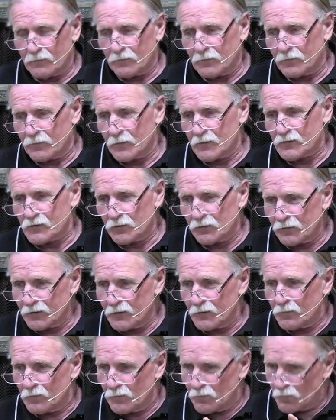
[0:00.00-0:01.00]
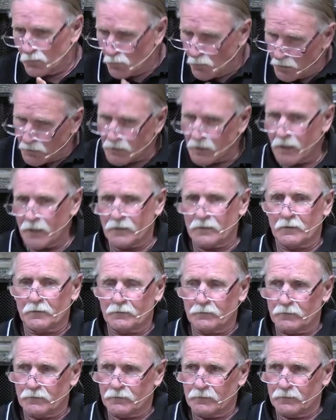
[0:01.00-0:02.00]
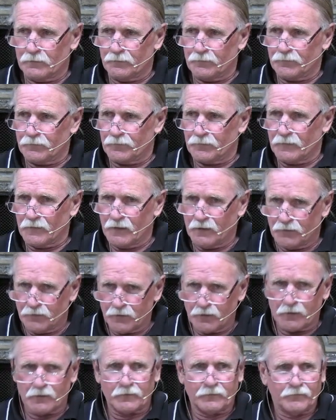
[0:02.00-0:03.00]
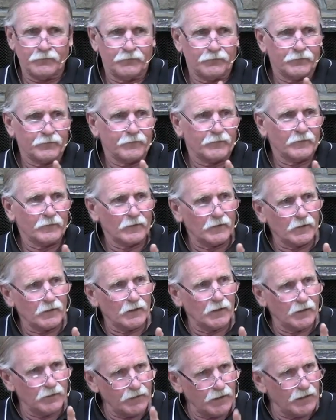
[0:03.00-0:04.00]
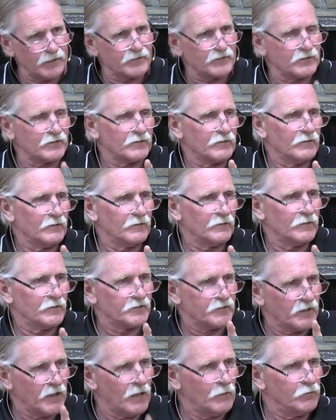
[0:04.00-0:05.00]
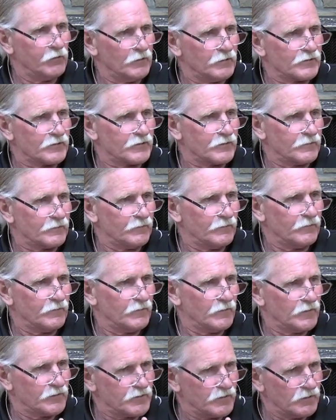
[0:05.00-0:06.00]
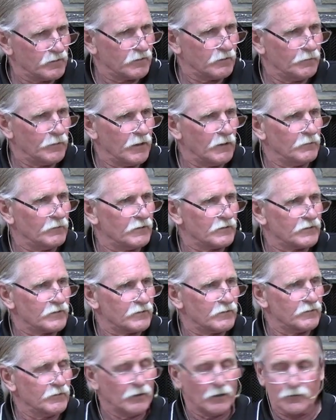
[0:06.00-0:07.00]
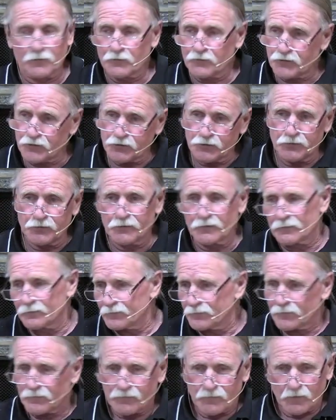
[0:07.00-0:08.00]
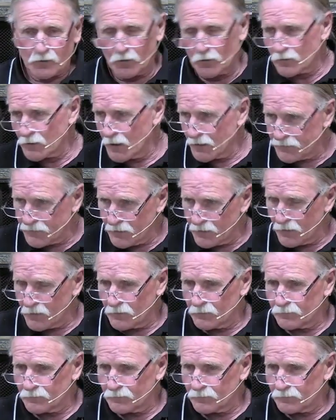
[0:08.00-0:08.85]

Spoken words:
there's only one item in there, and that's the tablets, the Ten Commandments. The other two are not there.